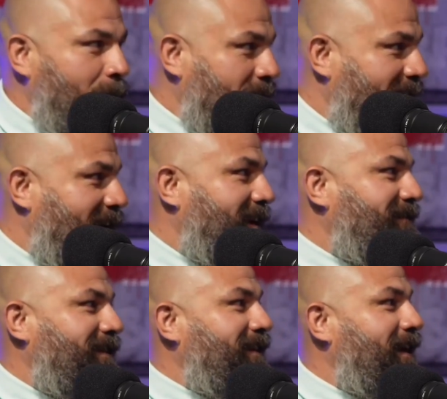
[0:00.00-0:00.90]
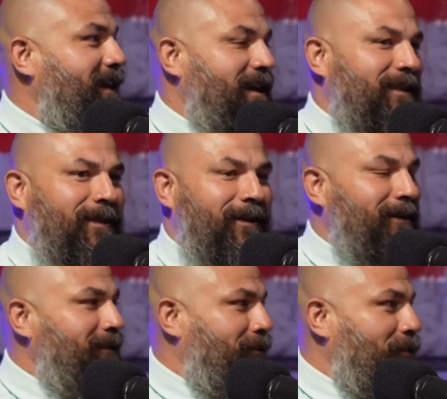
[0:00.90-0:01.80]
with the kids, and
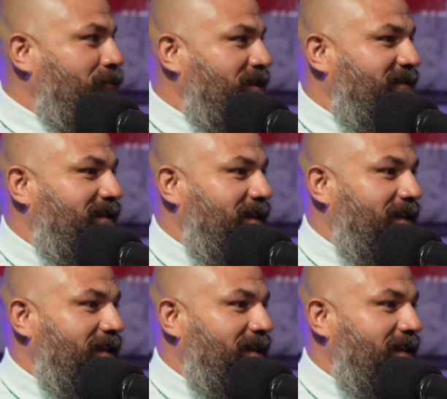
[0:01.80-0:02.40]
just